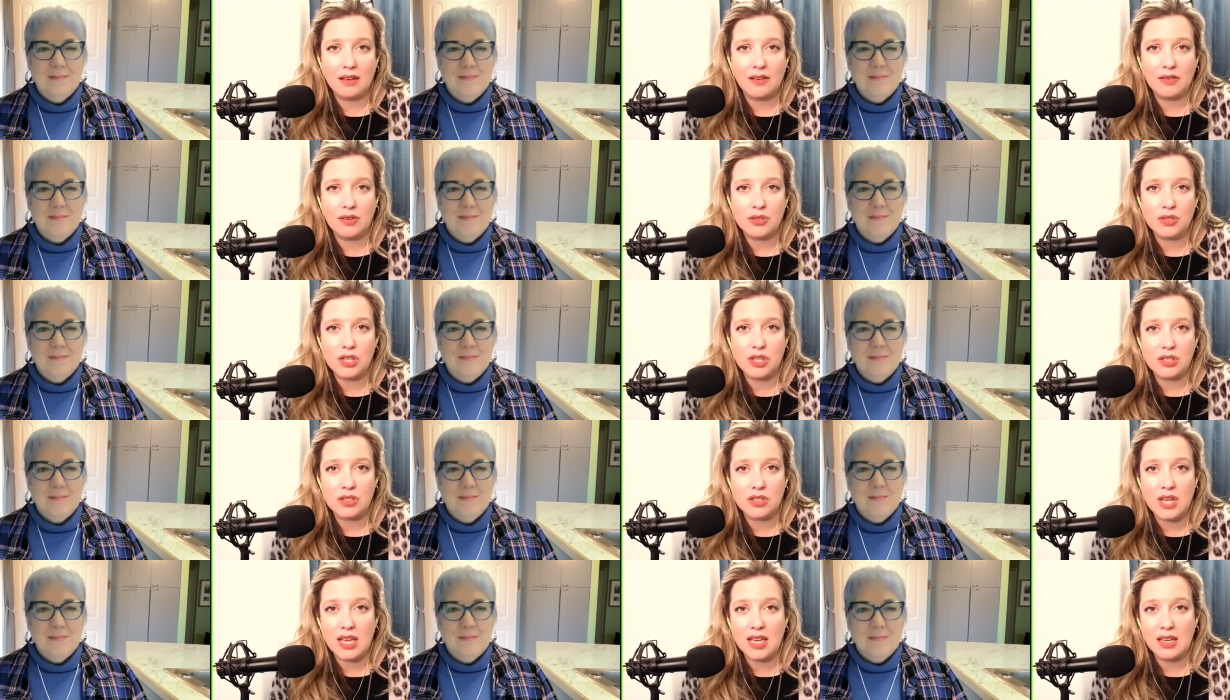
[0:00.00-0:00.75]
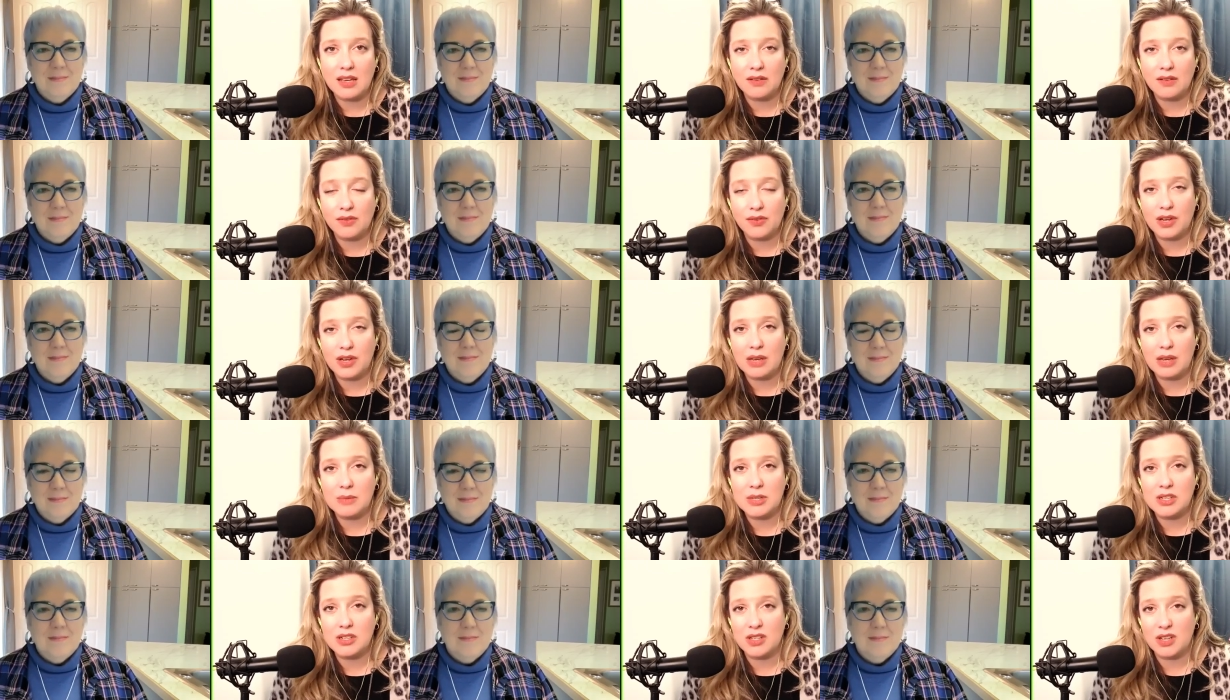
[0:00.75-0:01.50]
Speaker 1: if you're just taking free
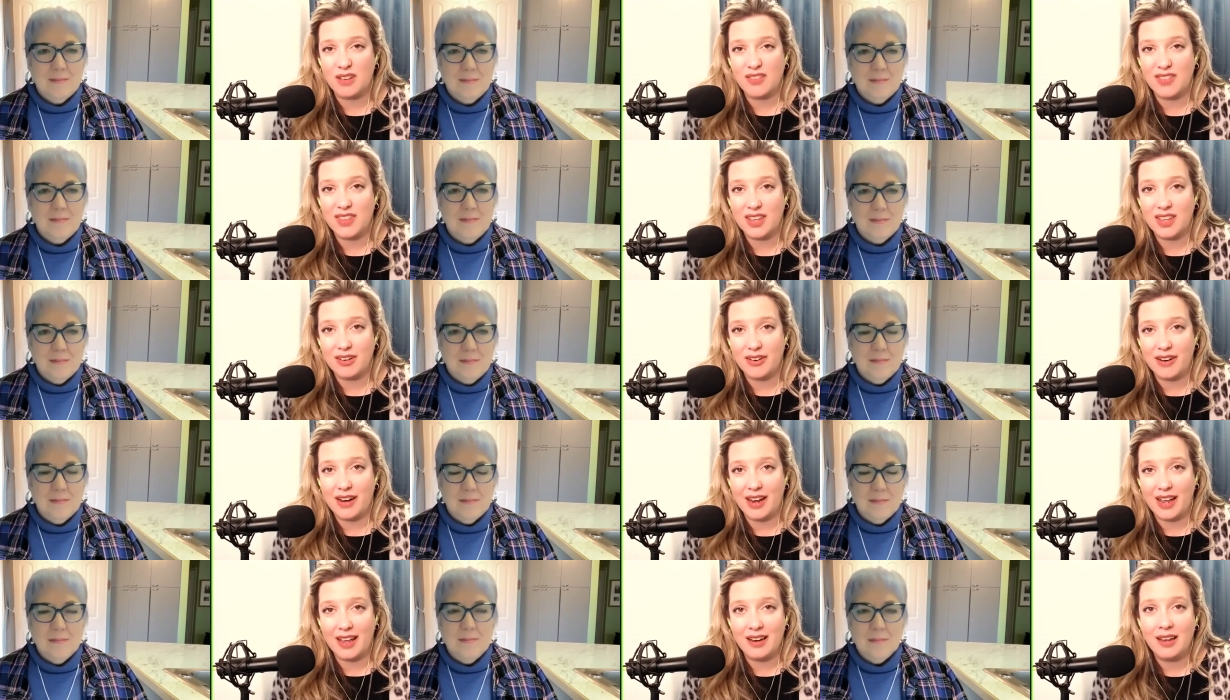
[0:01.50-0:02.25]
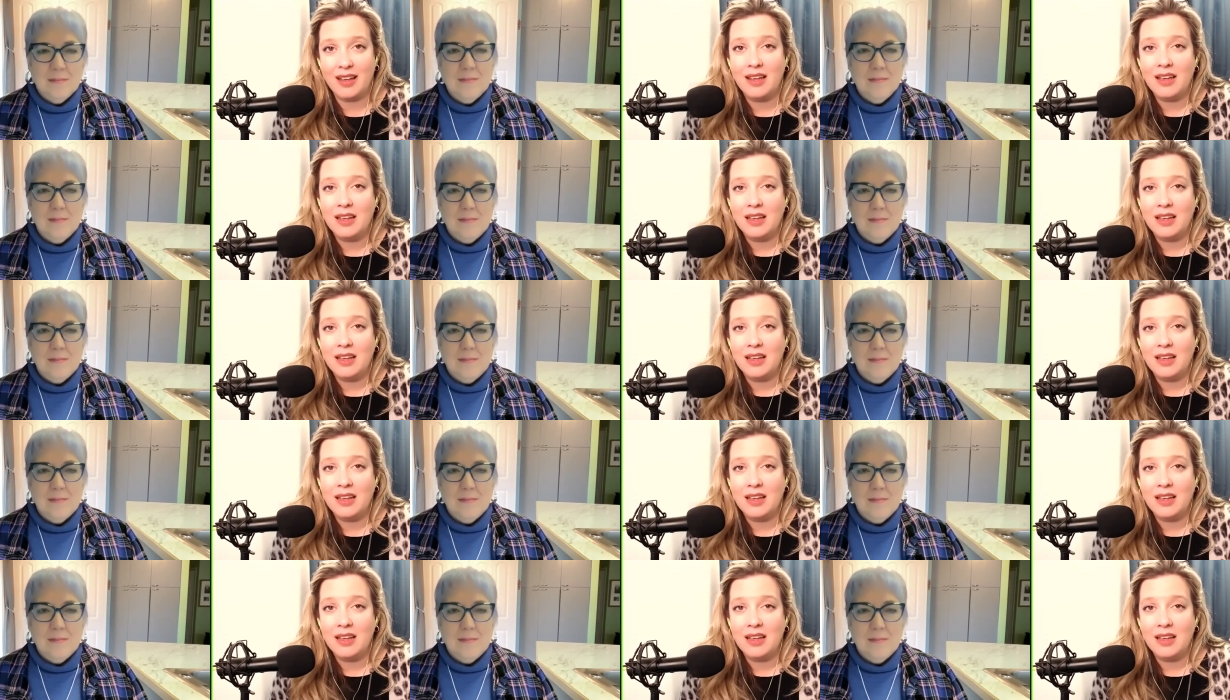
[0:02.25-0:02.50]
images off the internet,